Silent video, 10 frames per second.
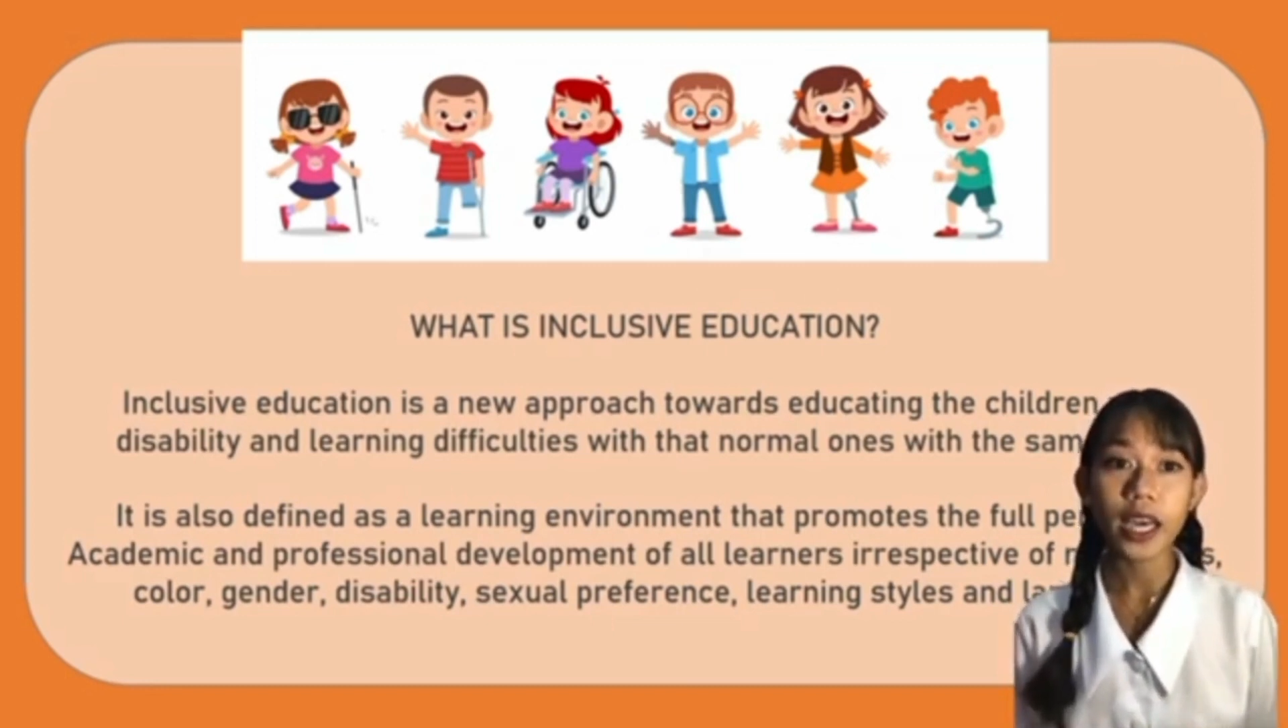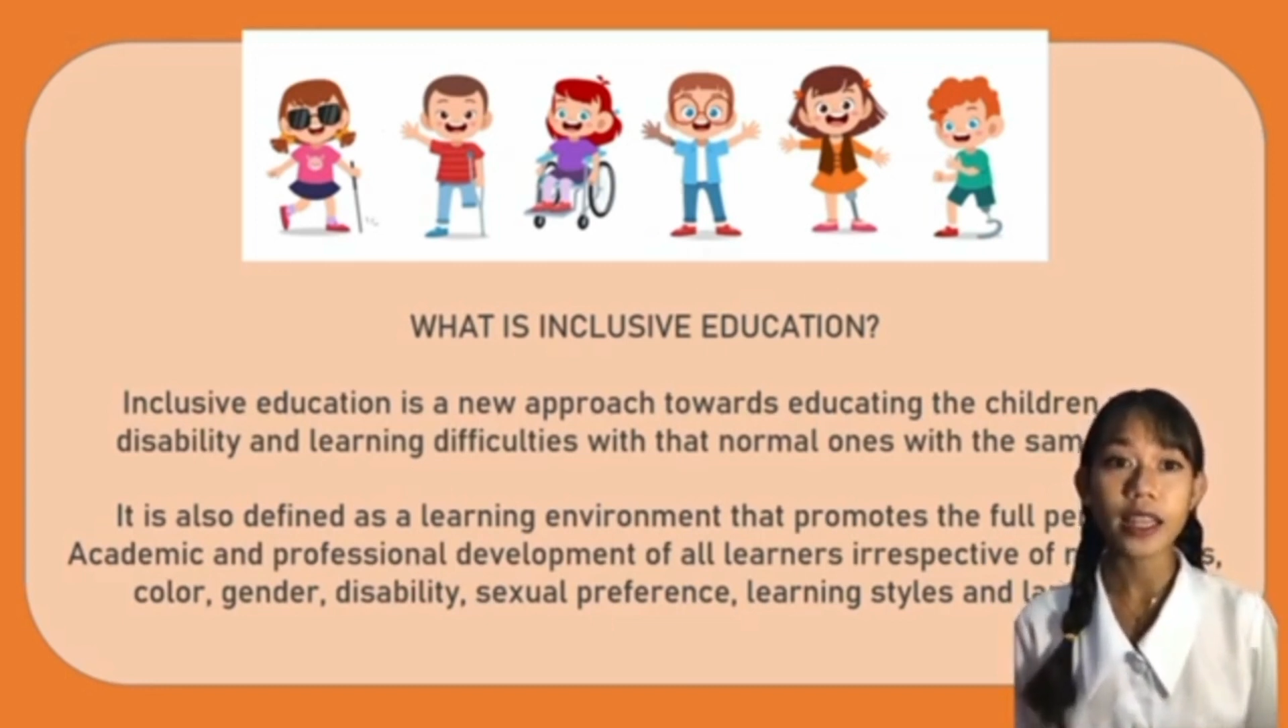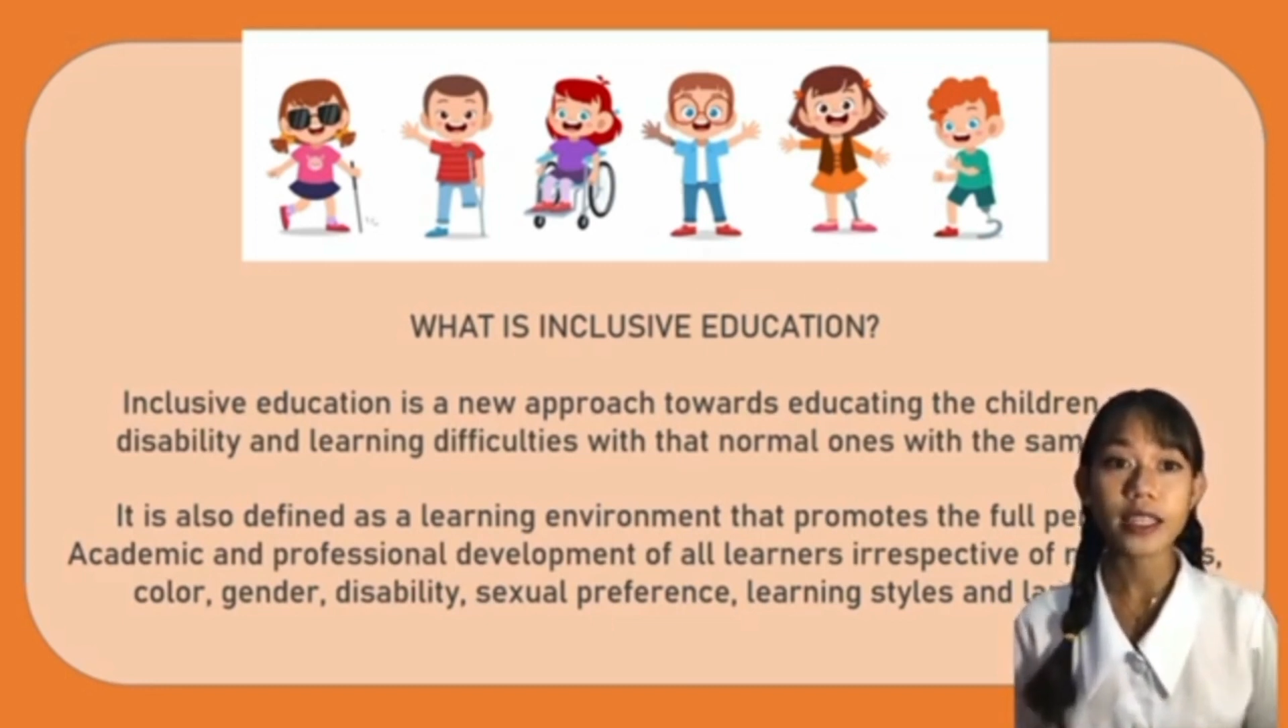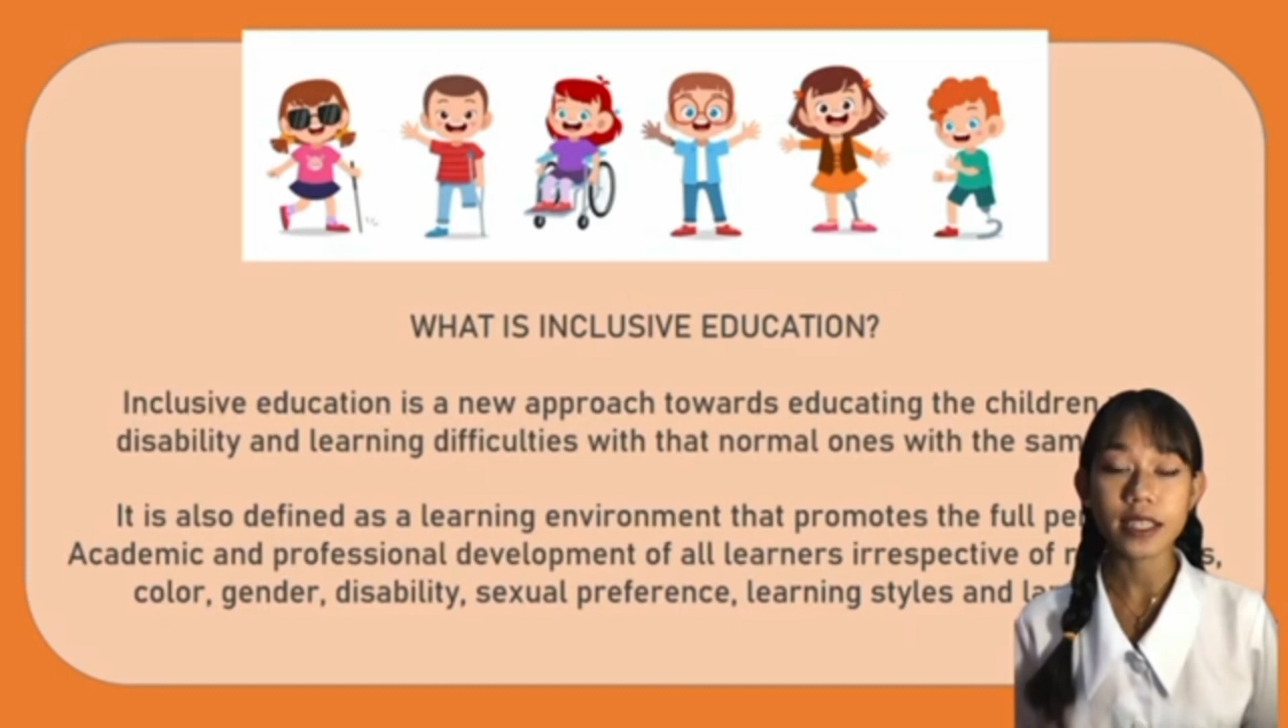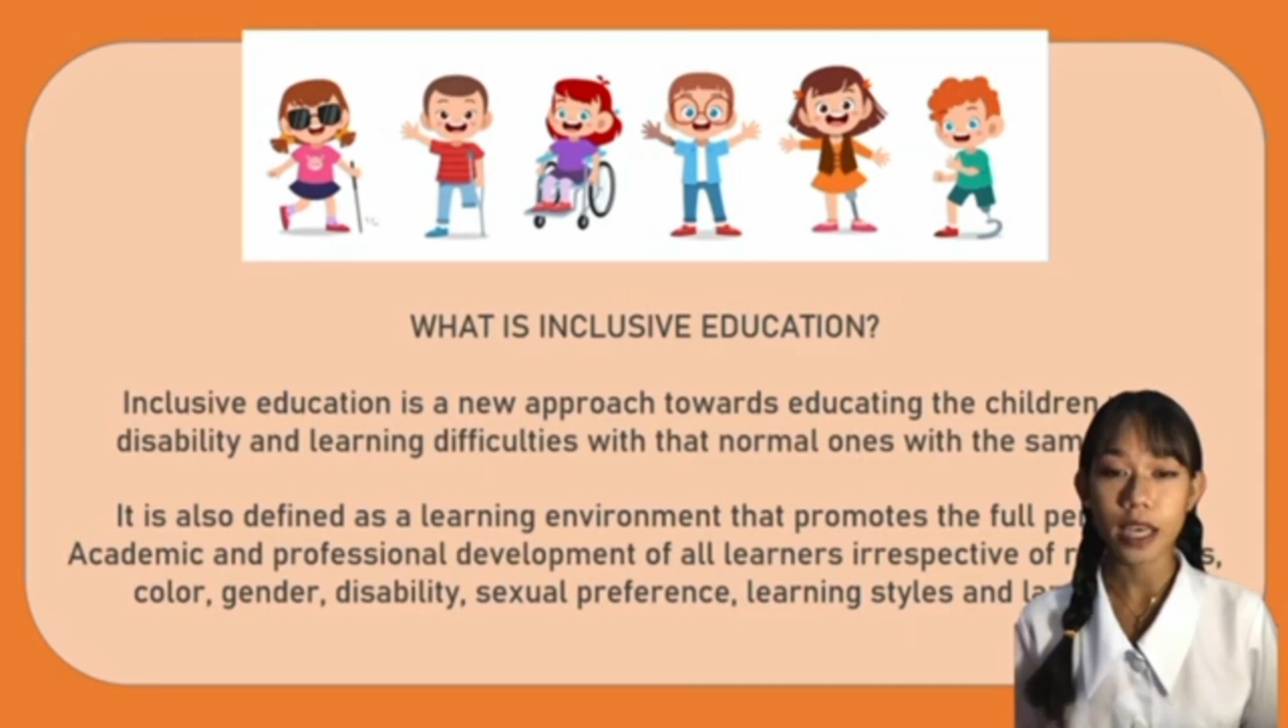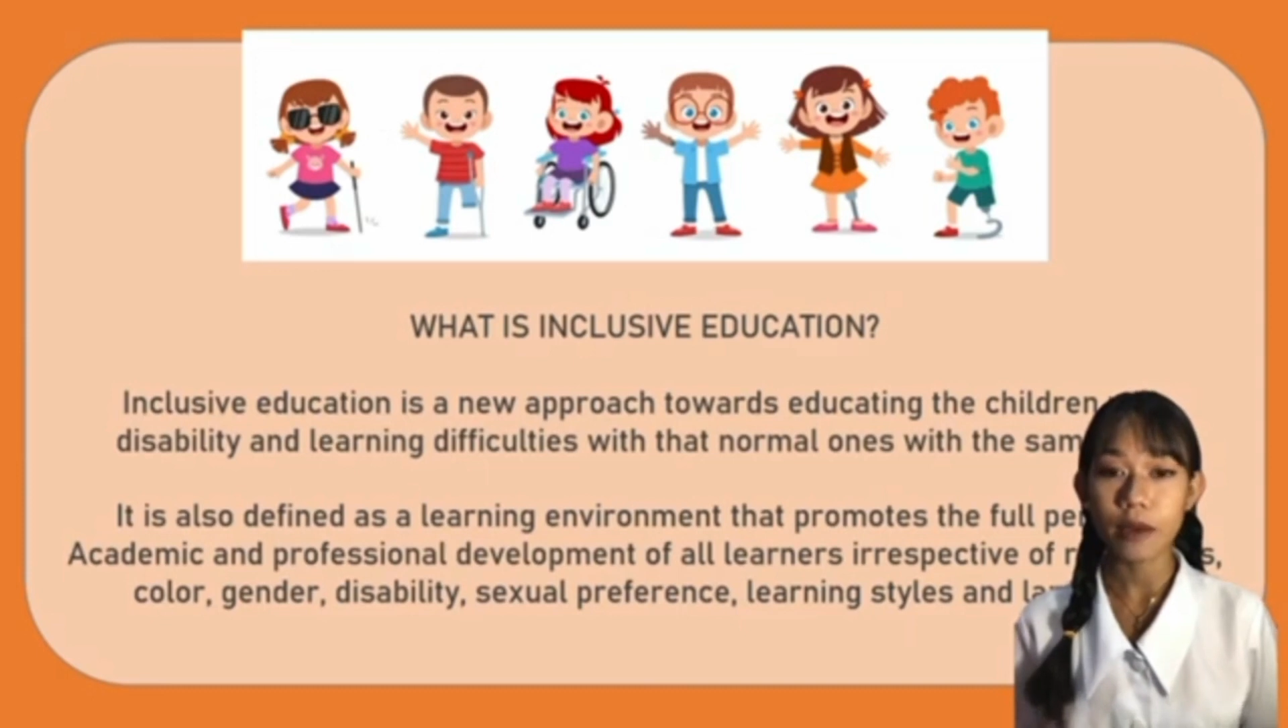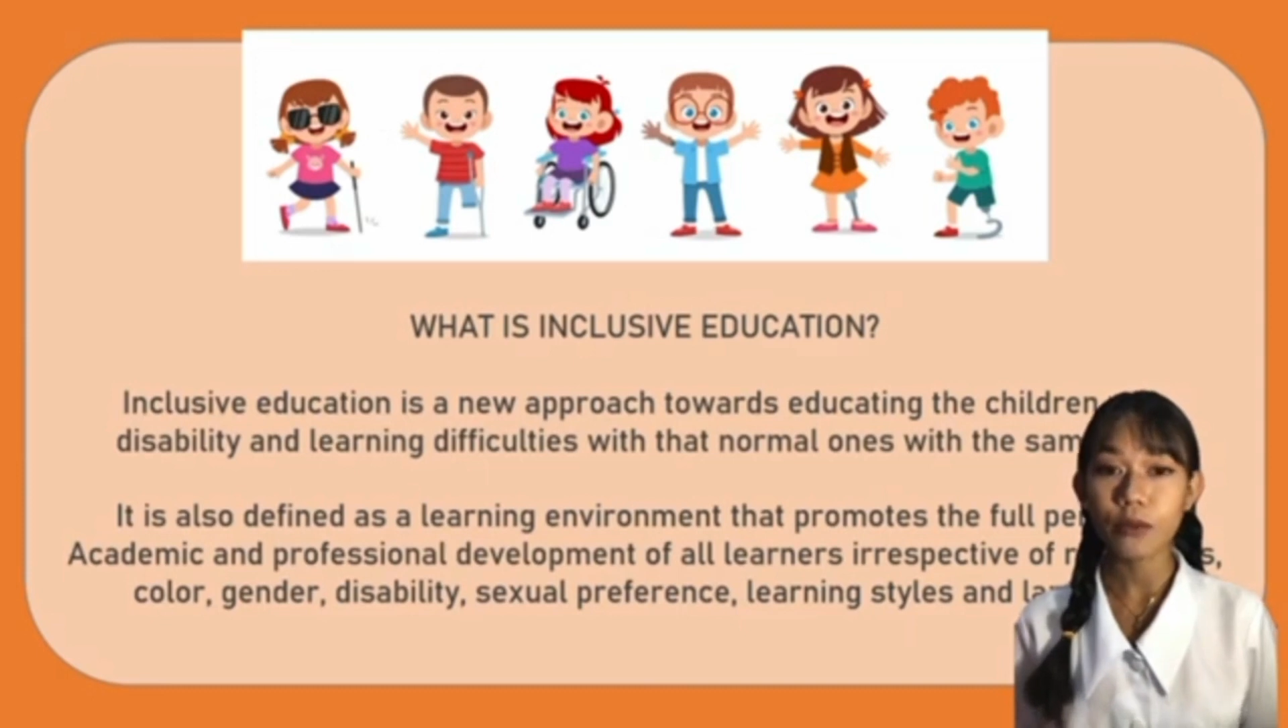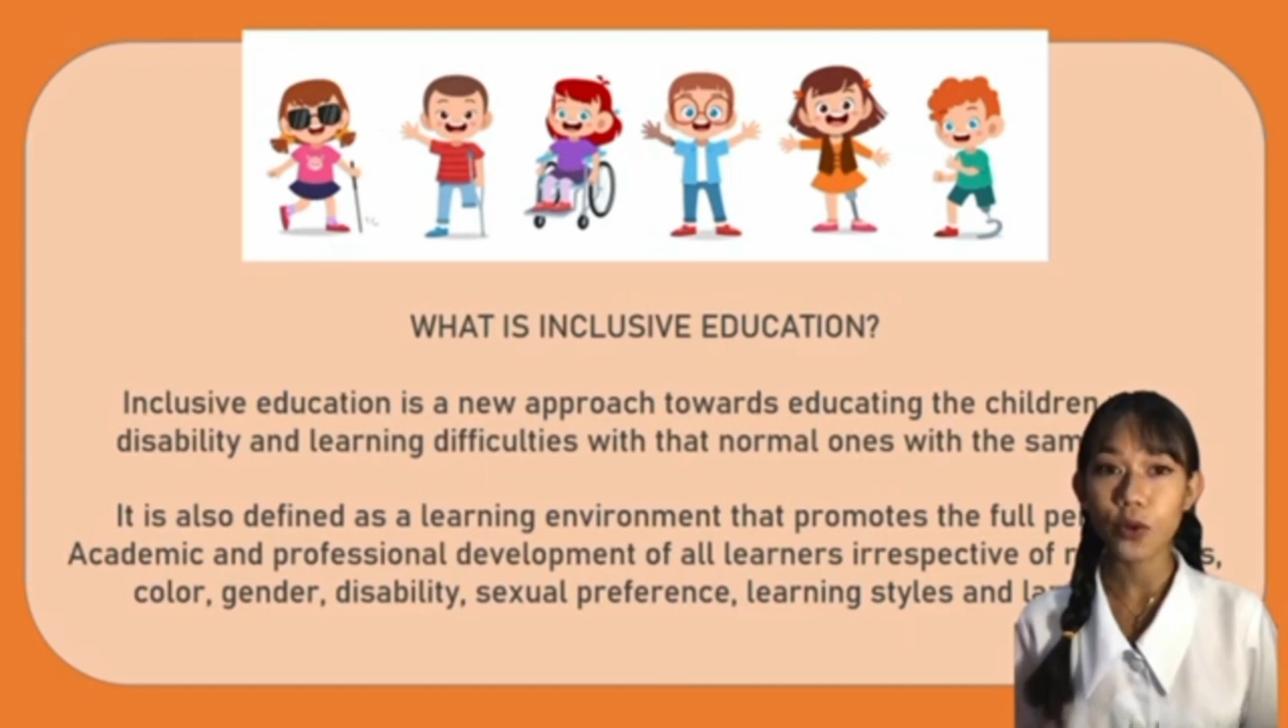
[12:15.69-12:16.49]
in the same